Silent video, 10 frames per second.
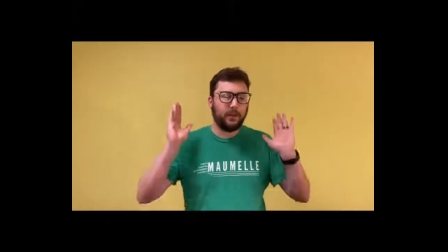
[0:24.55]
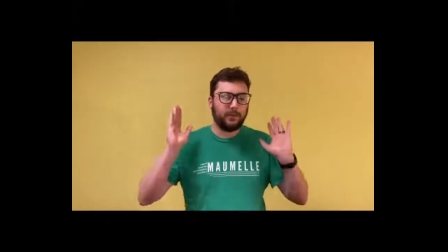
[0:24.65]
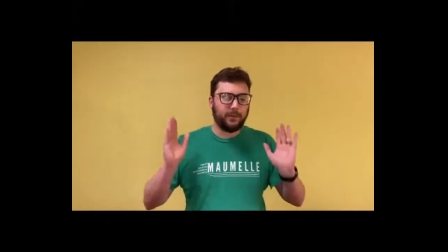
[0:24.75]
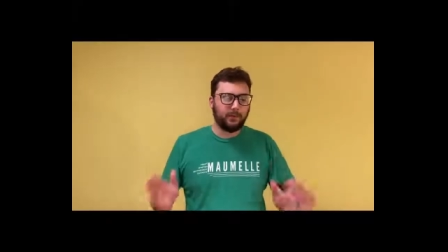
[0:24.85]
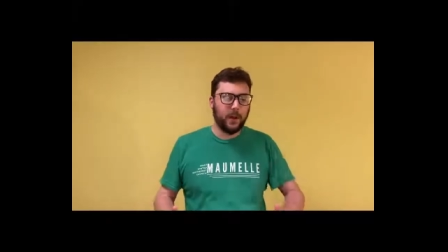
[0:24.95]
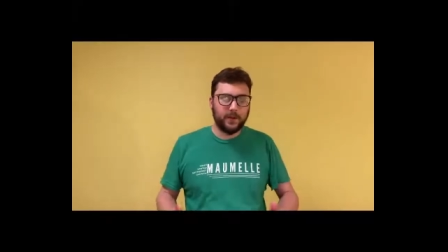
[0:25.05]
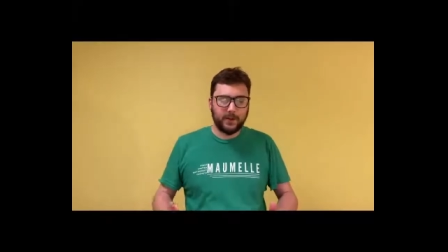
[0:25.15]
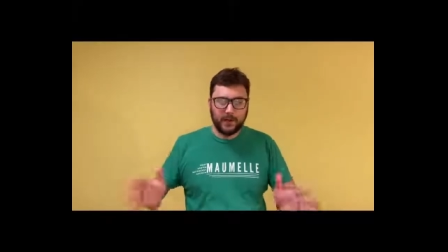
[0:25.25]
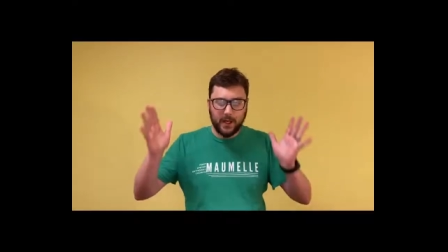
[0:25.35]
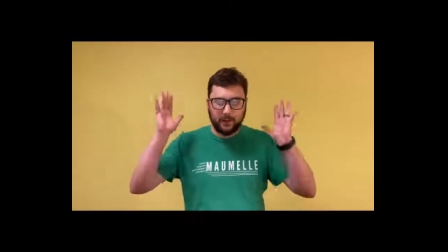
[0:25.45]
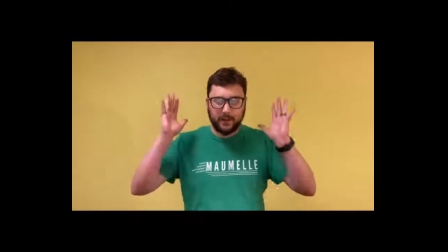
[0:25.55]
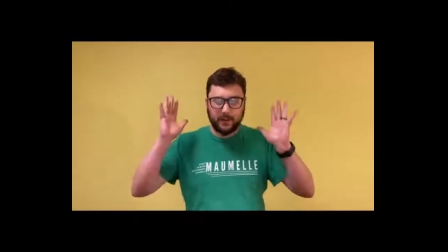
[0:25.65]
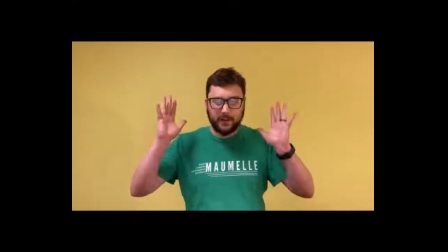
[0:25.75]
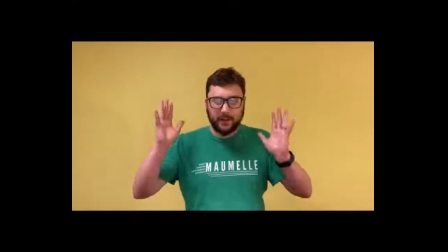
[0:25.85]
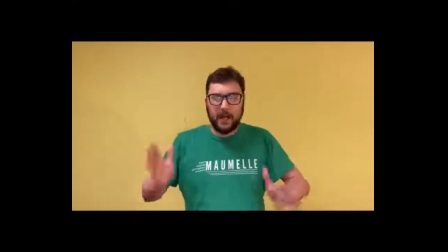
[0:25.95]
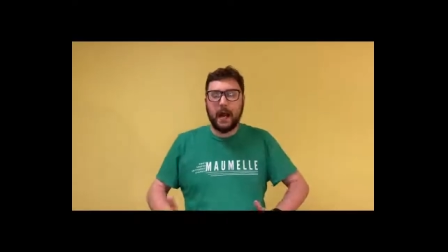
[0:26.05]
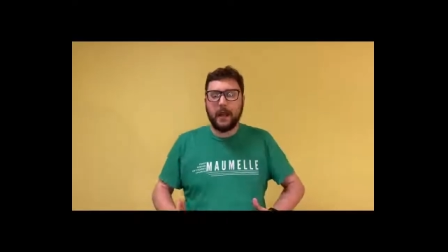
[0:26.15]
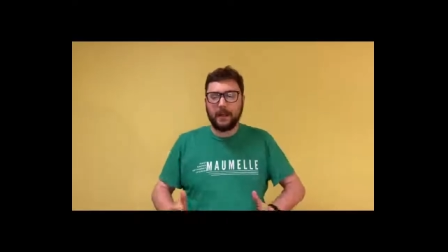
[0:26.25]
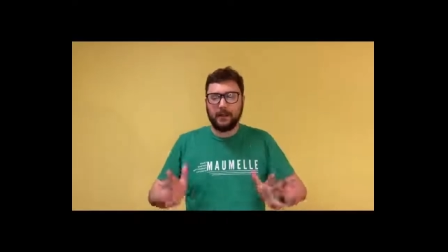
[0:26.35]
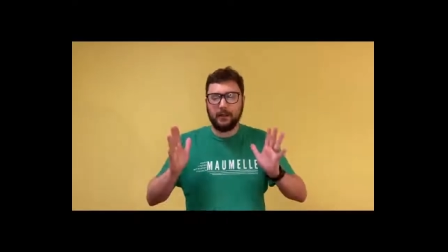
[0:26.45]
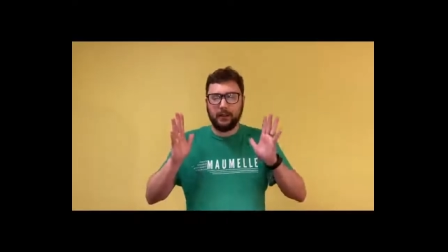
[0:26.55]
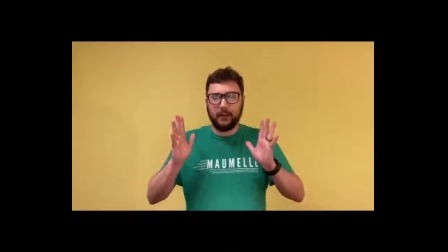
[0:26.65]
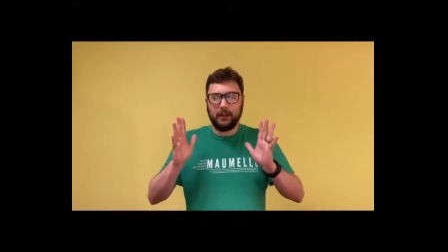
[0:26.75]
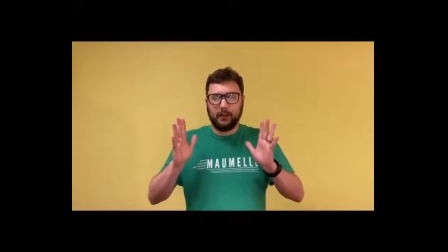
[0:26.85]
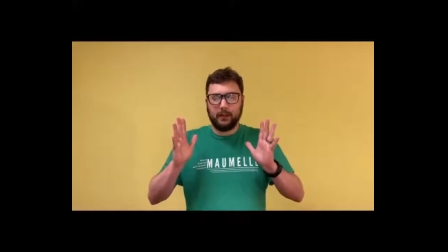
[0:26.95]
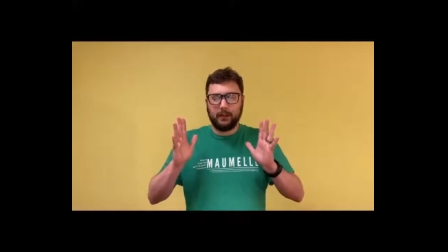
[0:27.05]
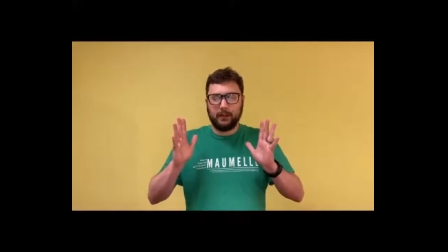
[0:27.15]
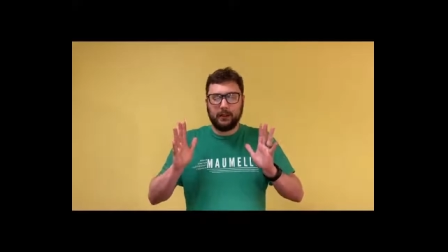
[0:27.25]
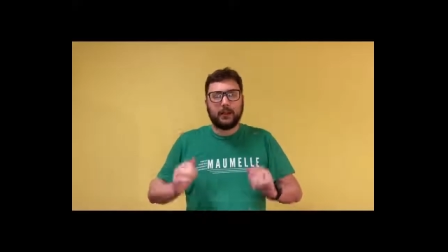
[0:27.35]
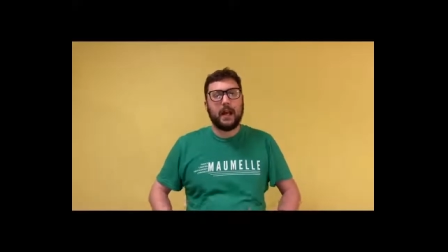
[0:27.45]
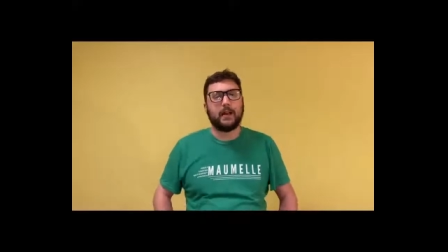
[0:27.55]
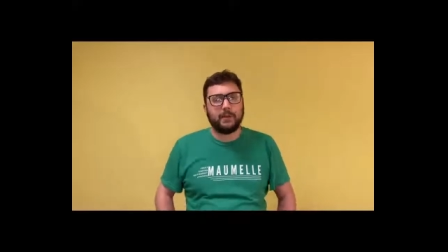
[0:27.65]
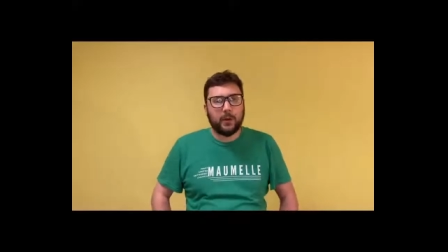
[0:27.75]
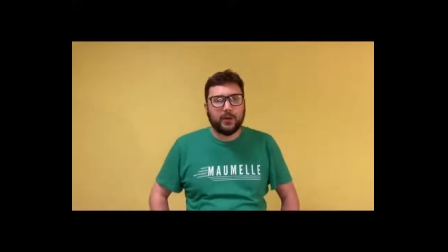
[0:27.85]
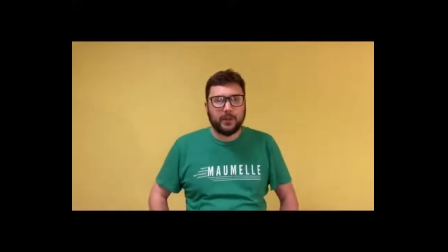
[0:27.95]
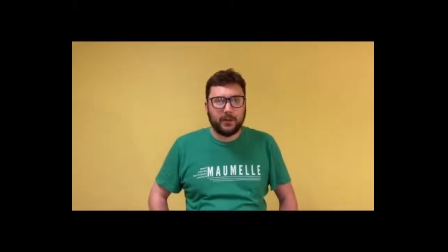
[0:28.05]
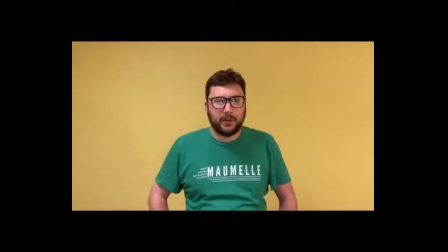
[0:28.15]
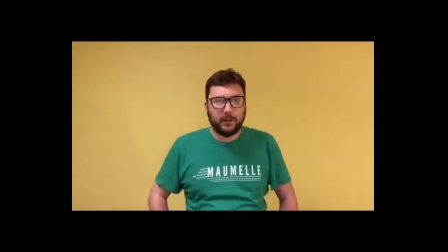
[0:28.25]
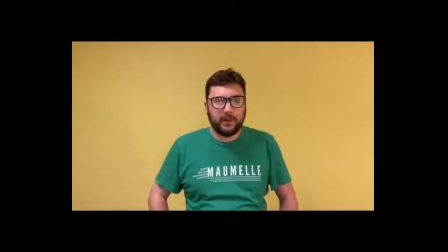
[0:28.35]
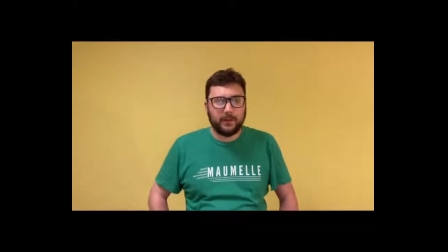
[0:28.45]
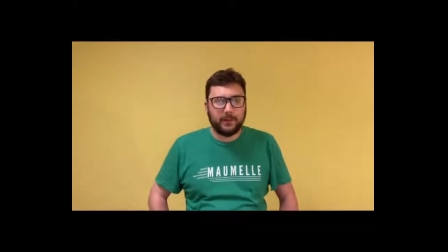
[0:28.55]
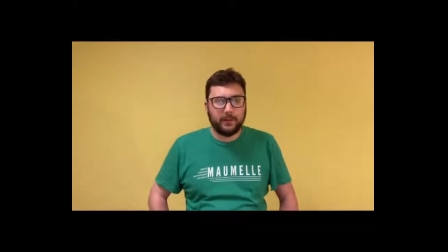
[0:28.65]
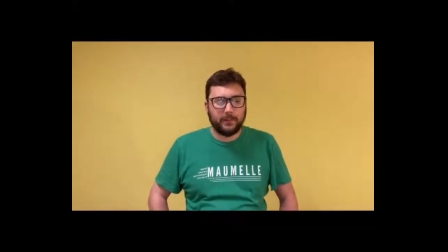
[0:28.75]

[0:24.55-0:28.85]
for Mother's Day because that that is what you do, isn't it?